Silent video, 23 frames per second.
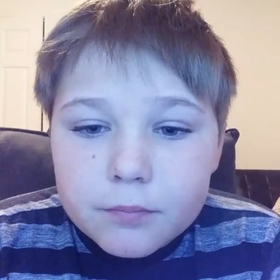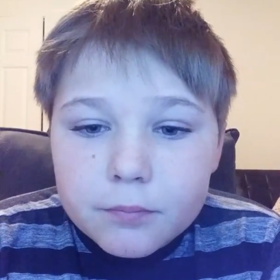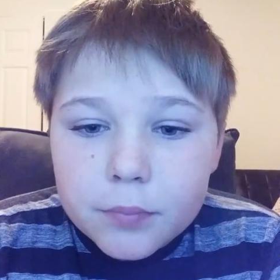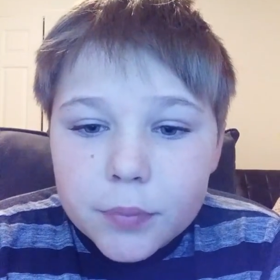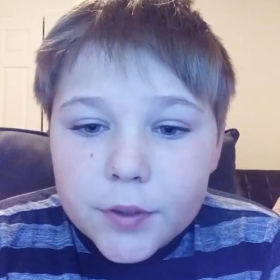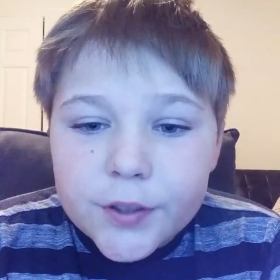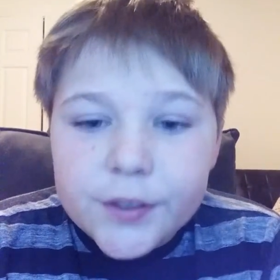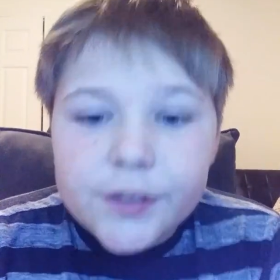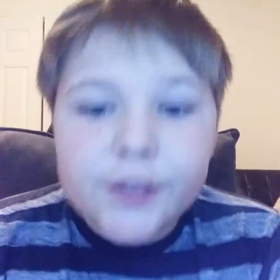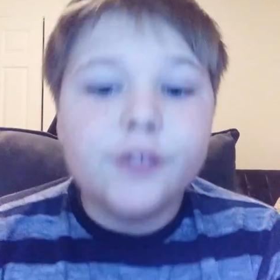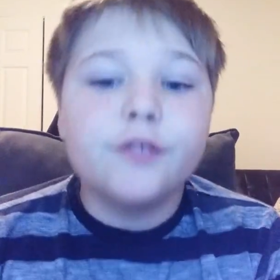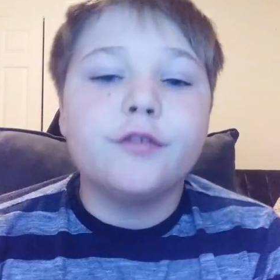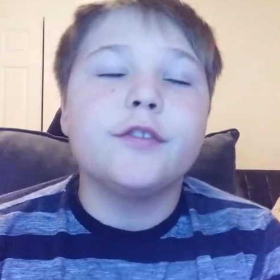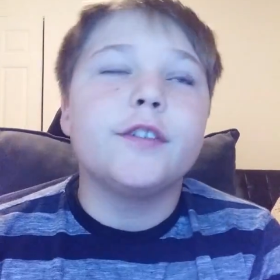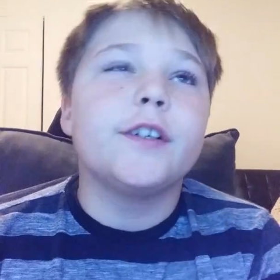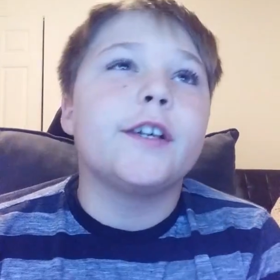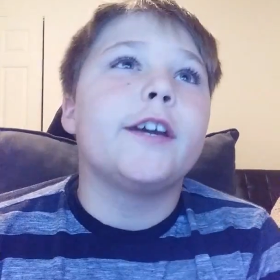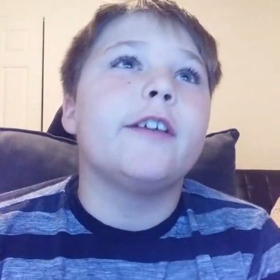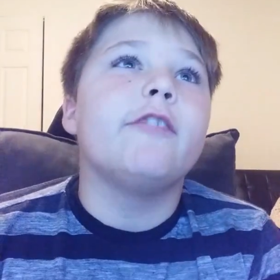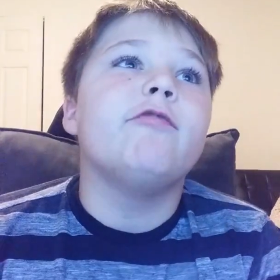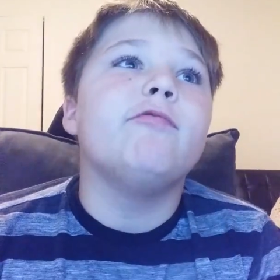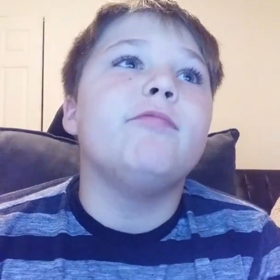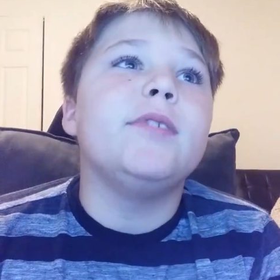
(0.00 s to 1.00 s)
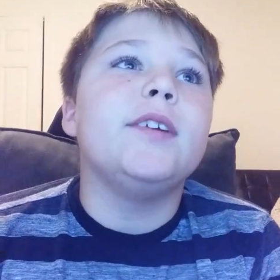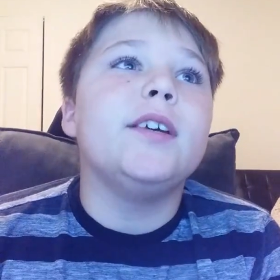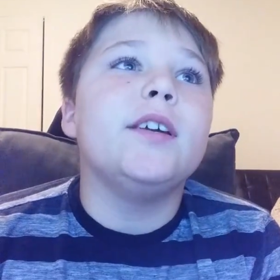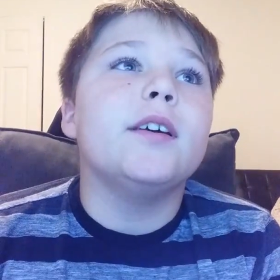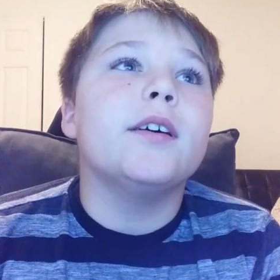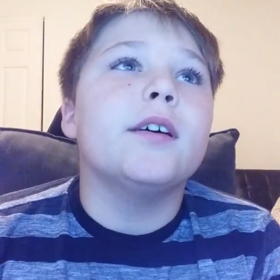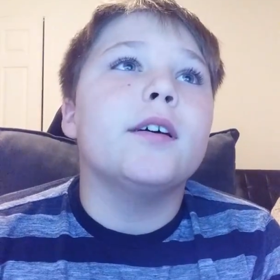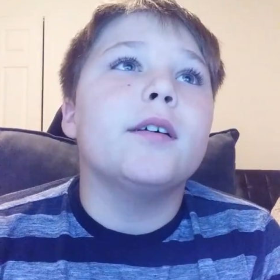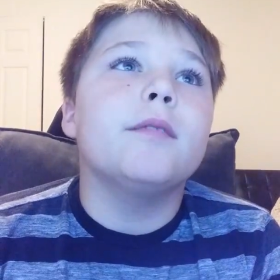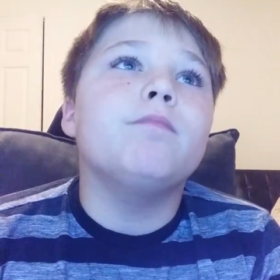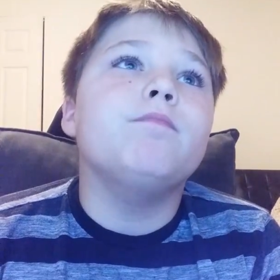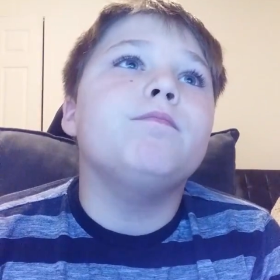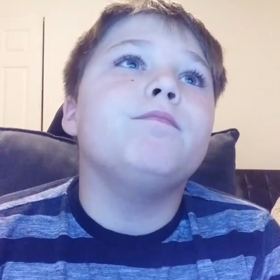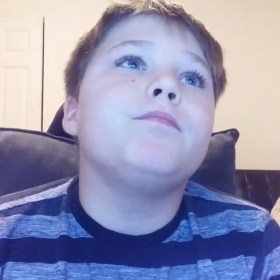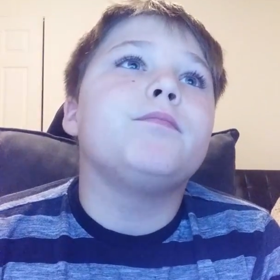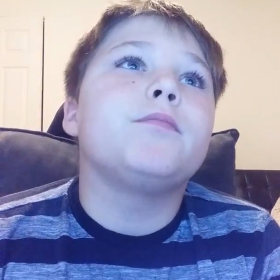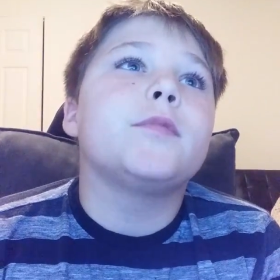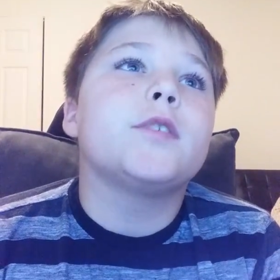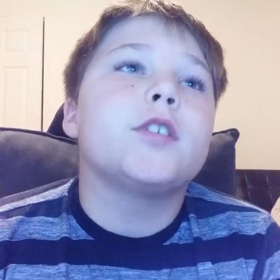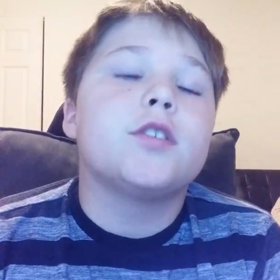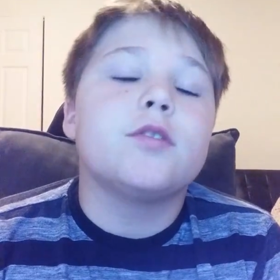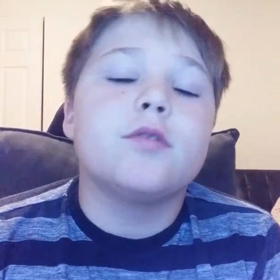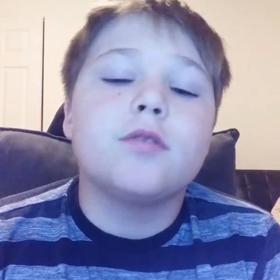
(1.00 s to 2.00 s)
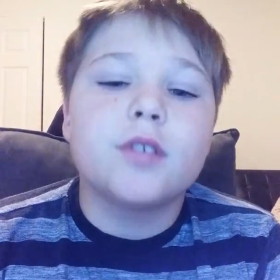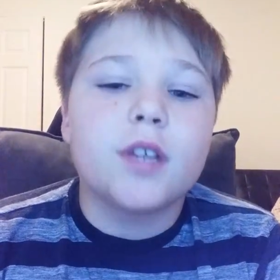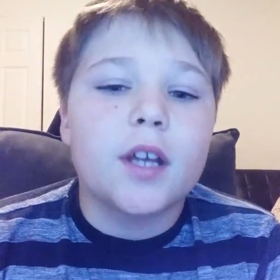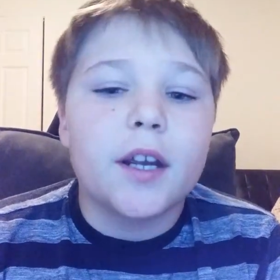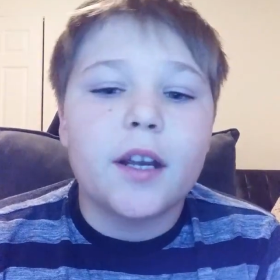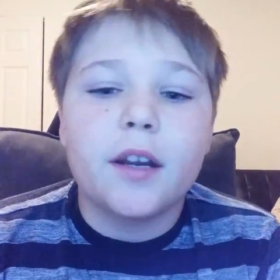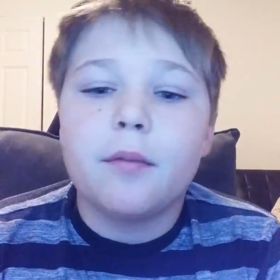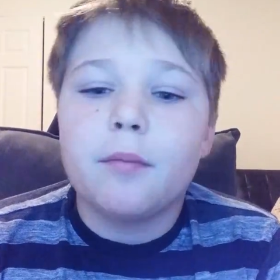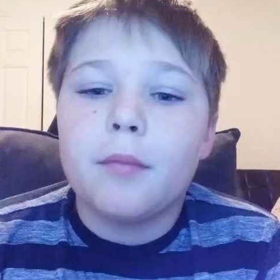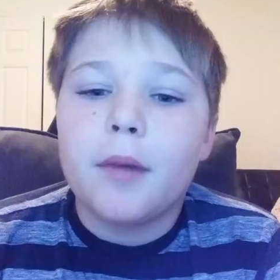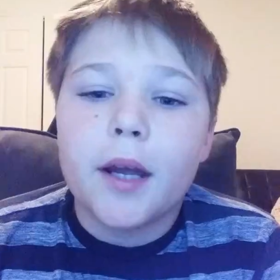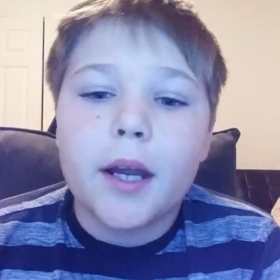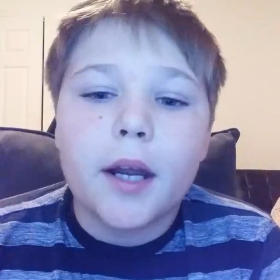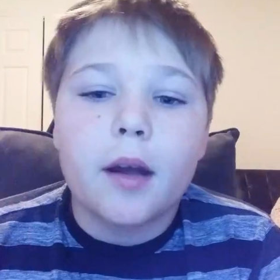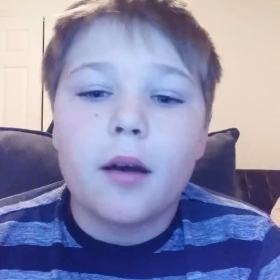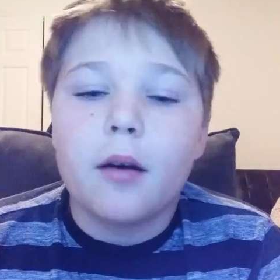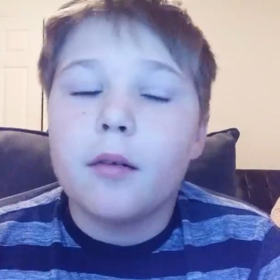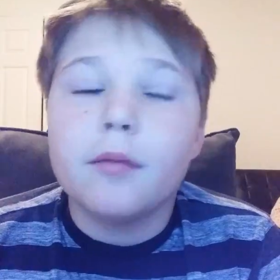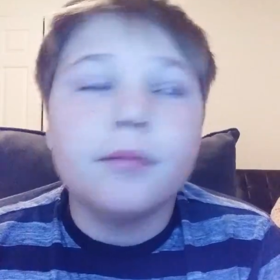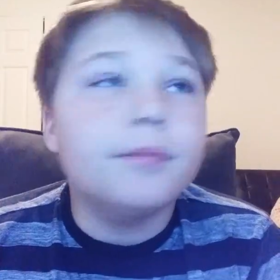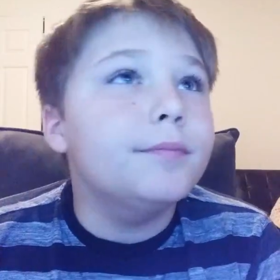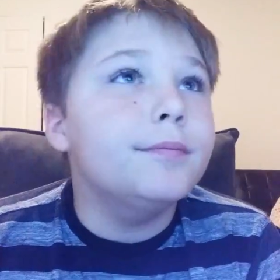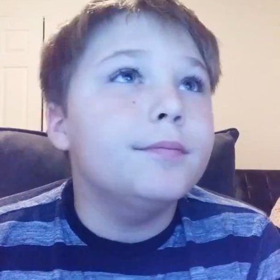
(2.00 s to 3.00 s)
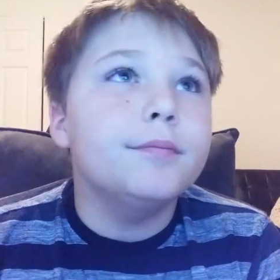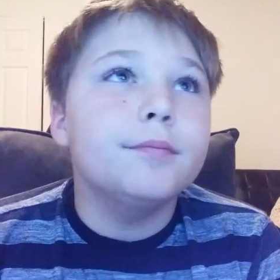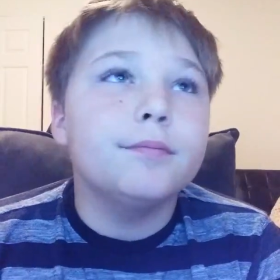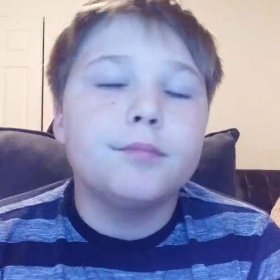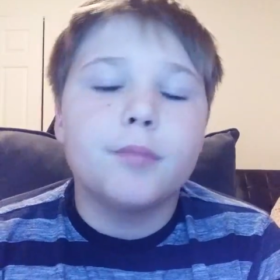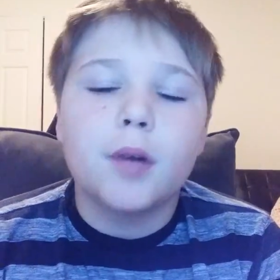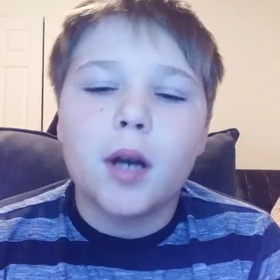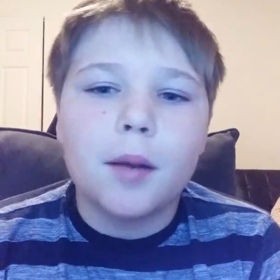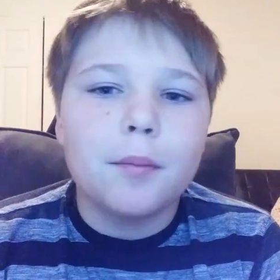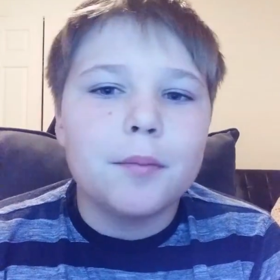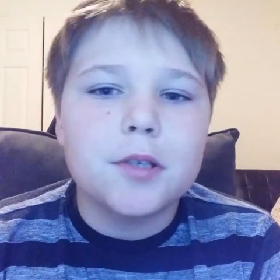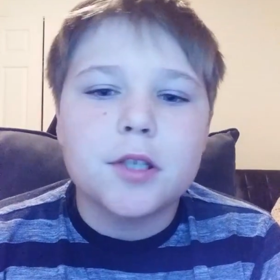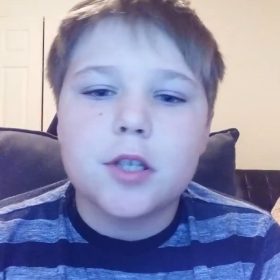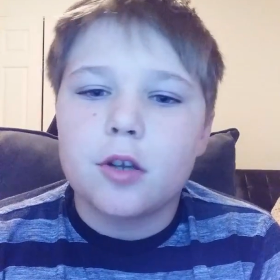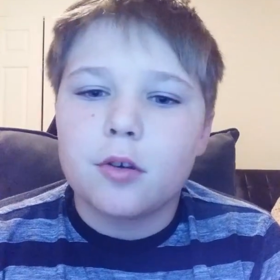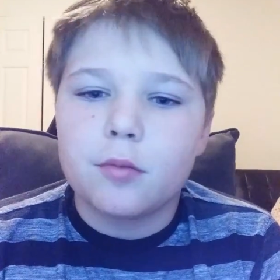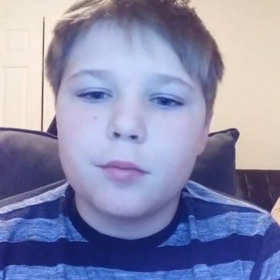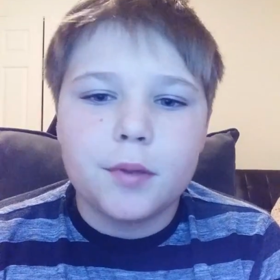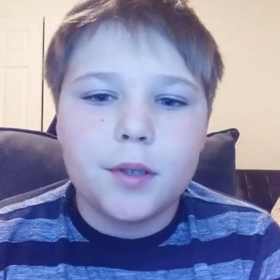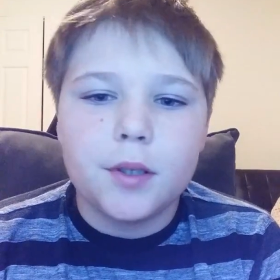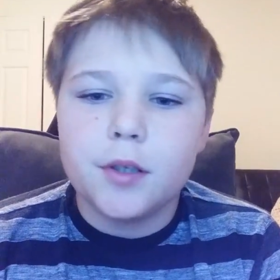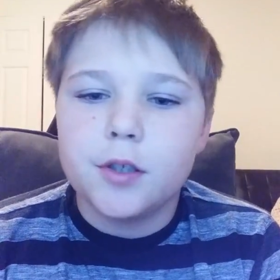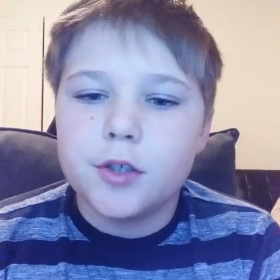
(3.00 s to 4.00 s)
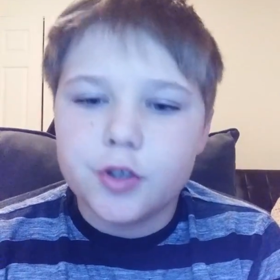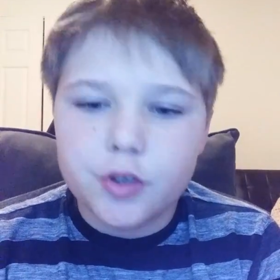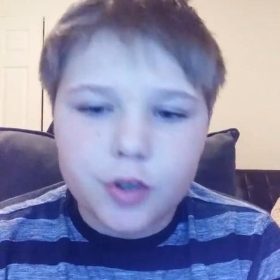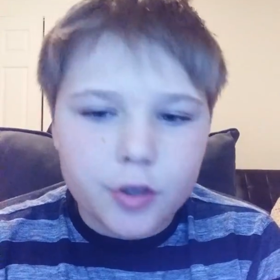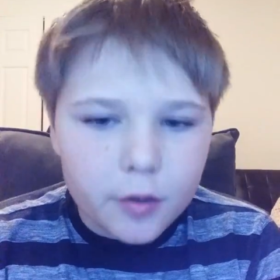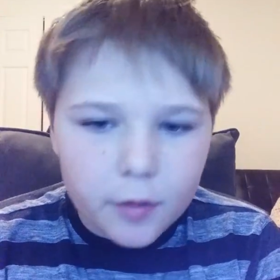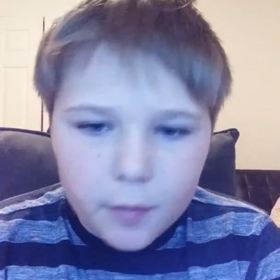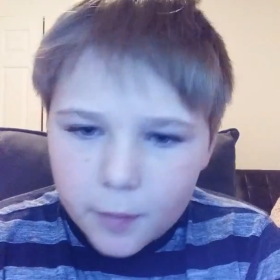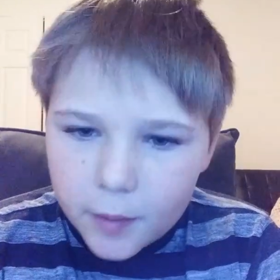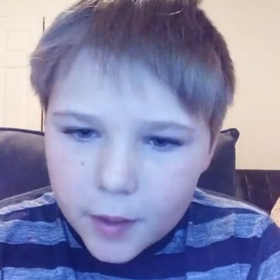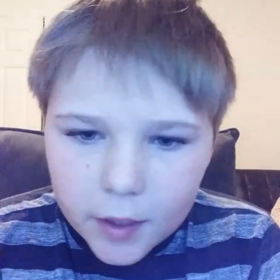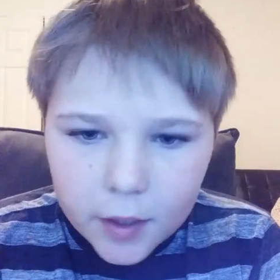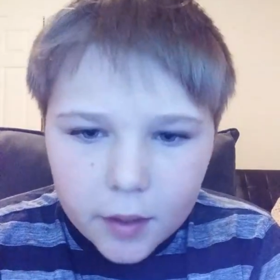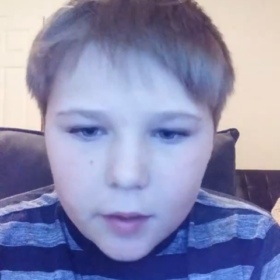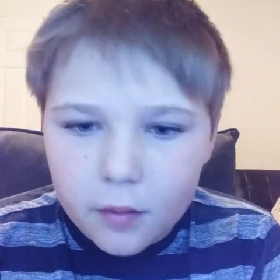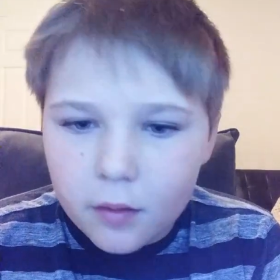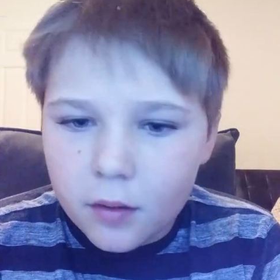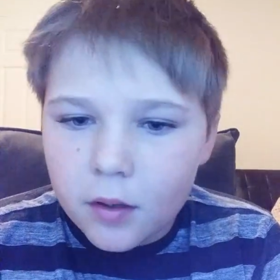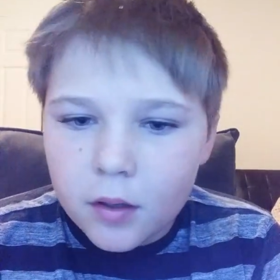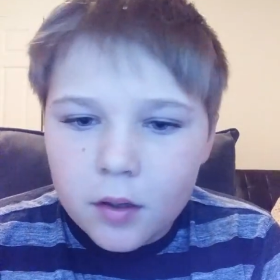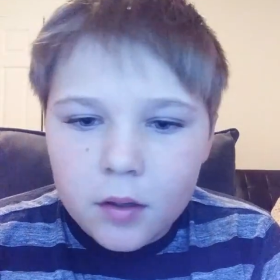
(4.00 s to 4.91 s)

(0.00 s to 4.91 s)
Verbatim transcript: please forgive me. Um, as soon as I get a mic, I'll promise I'll be streaming.